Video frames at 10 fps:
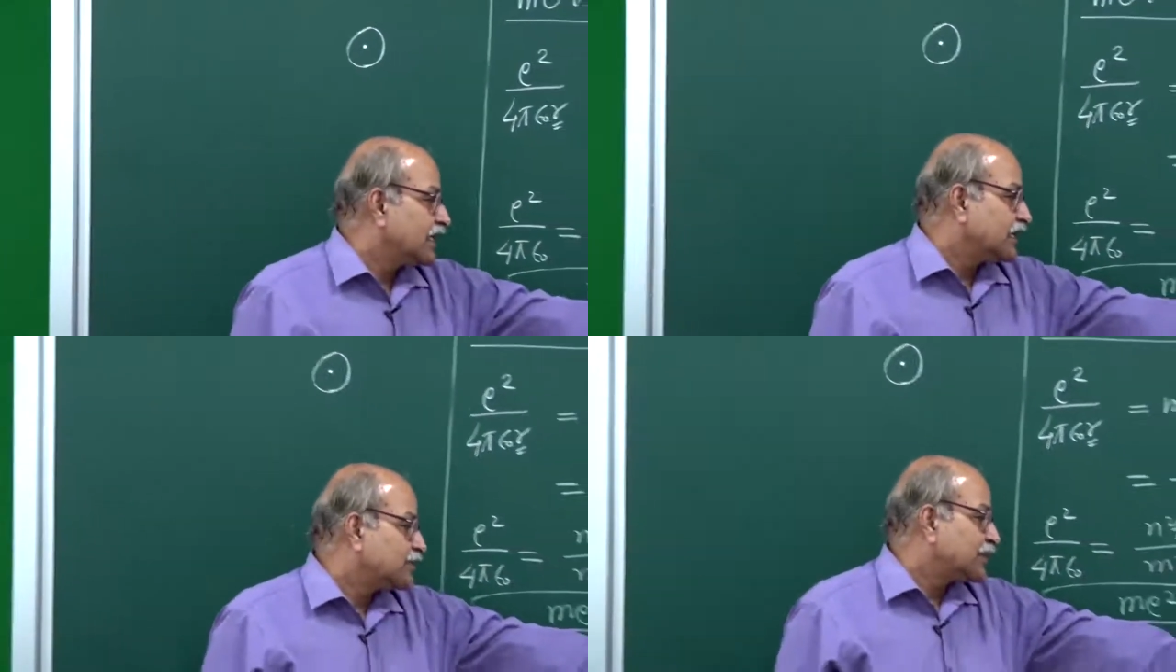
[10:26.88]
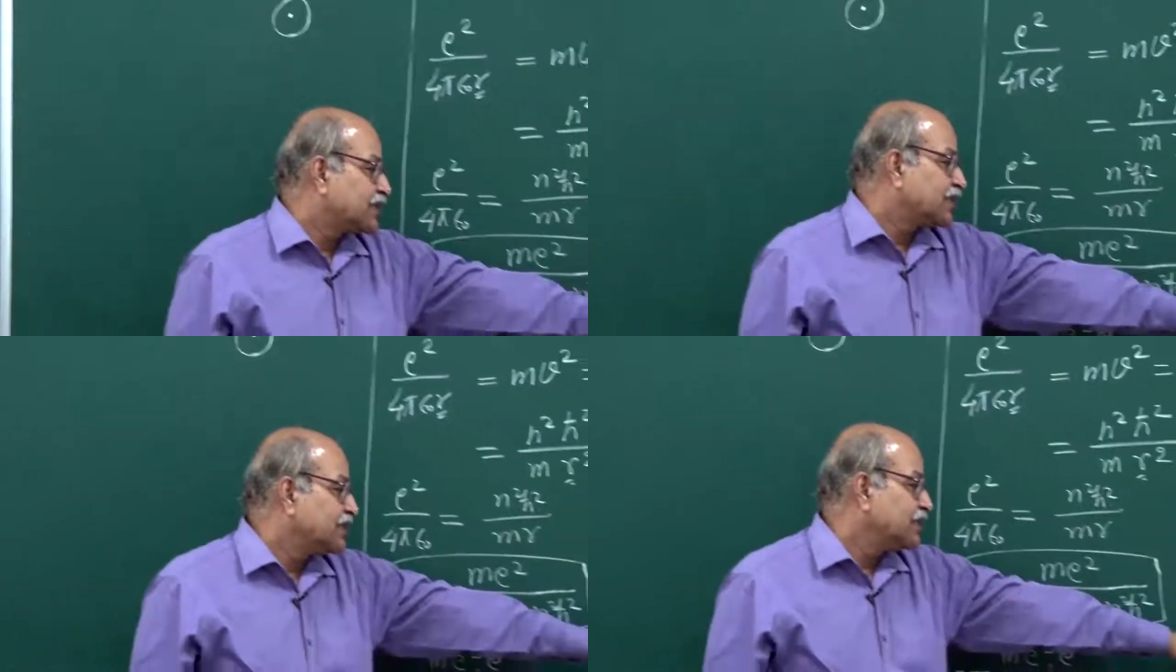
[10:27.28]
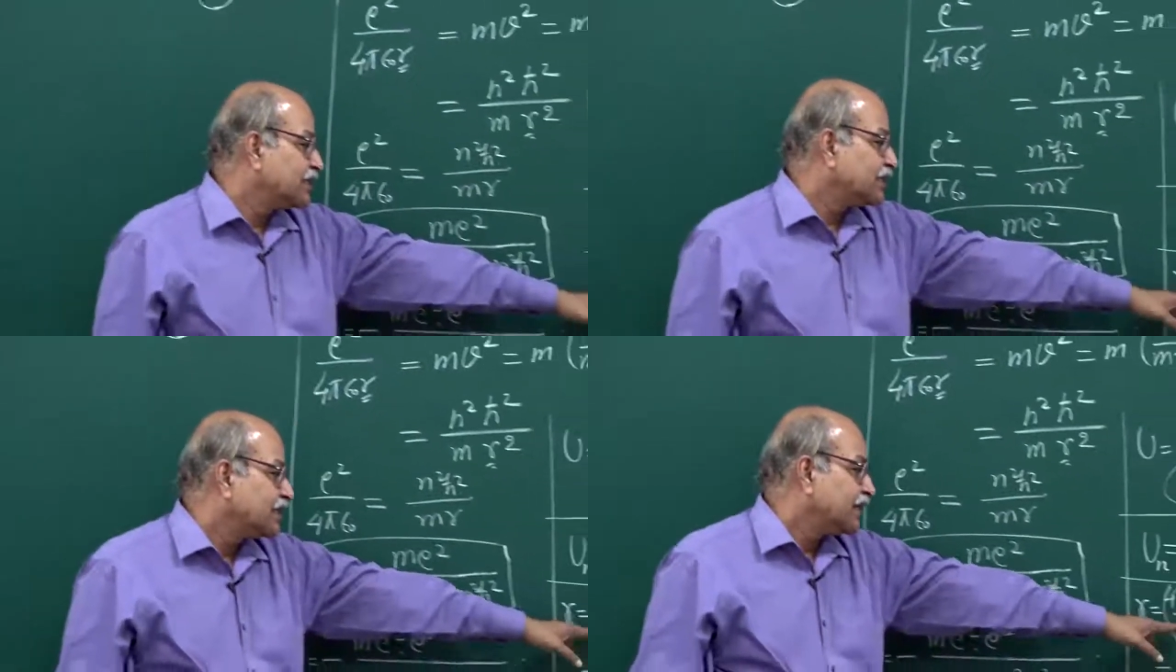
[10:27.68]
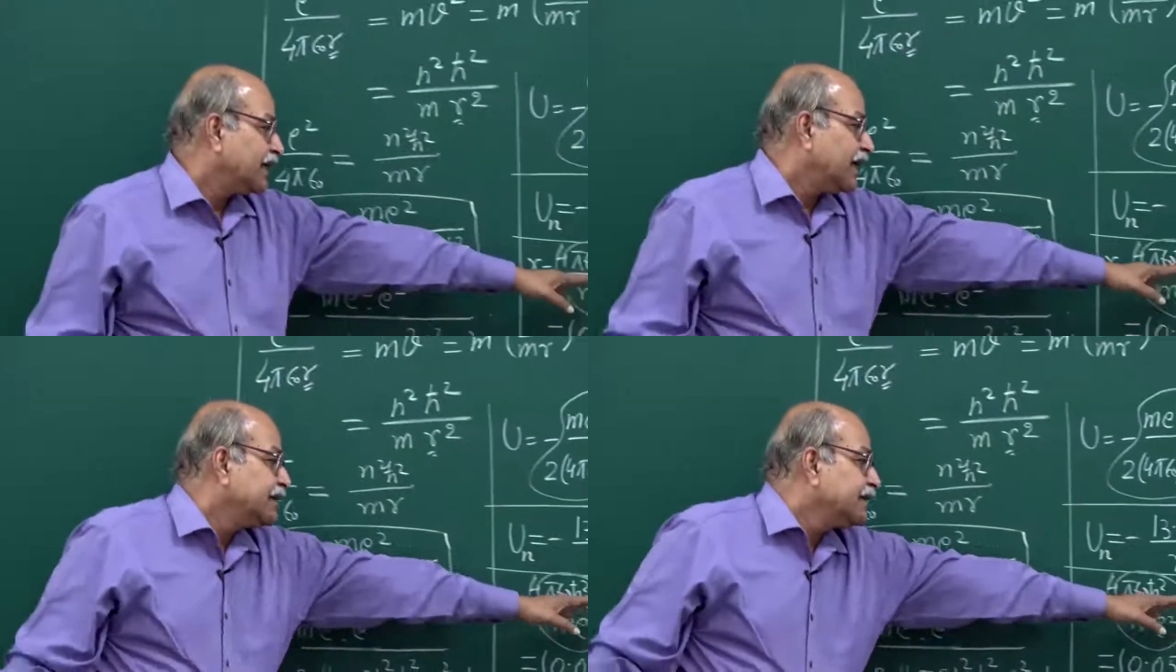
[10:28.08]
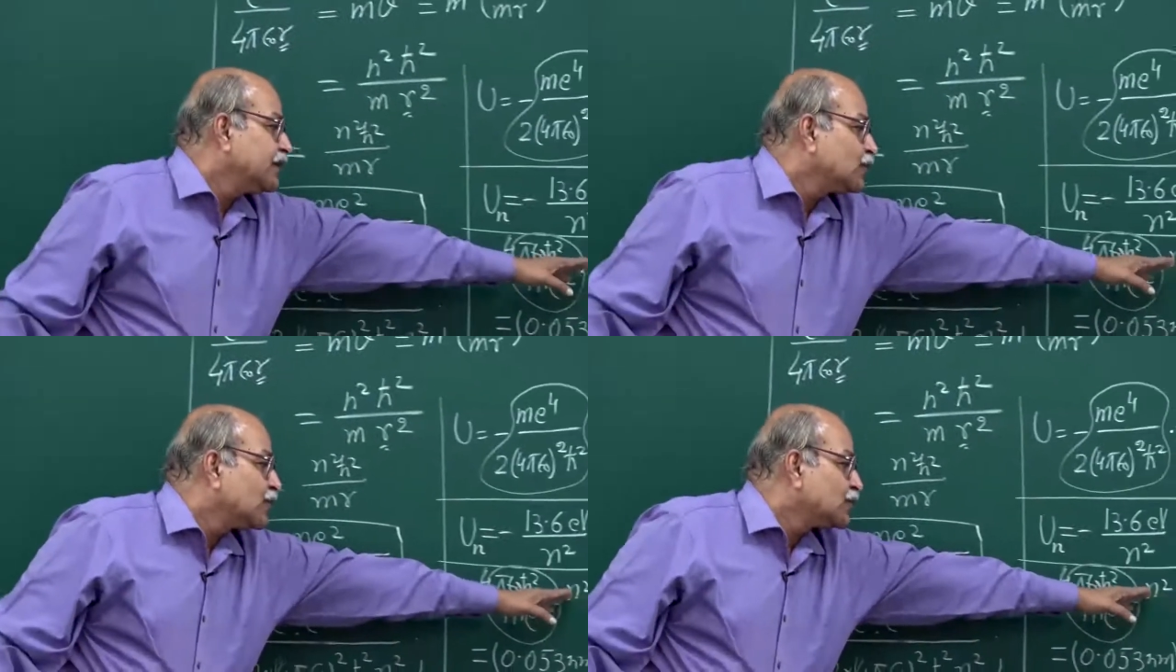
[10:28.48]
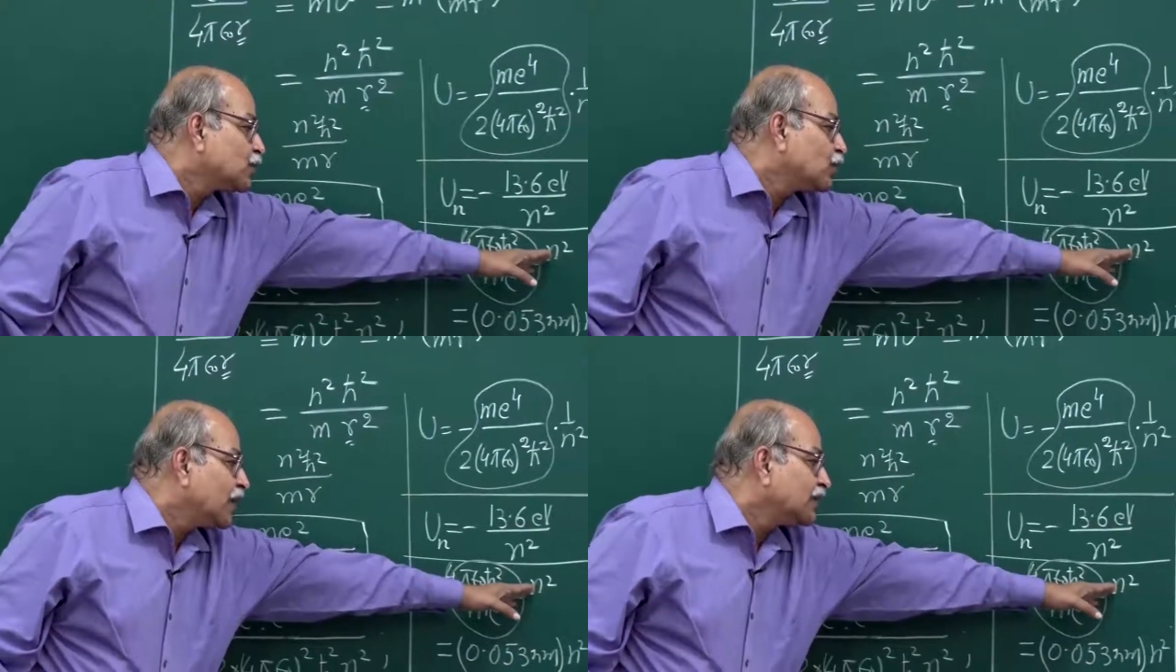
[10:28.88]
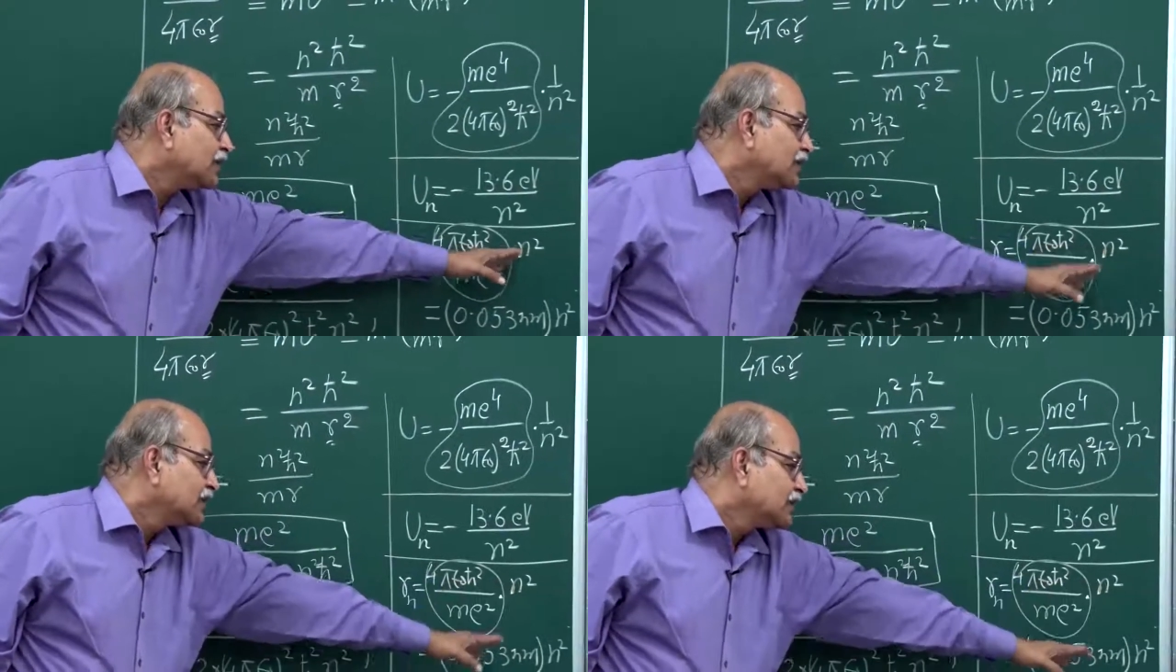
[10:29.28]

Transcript: expression here, n equal to 1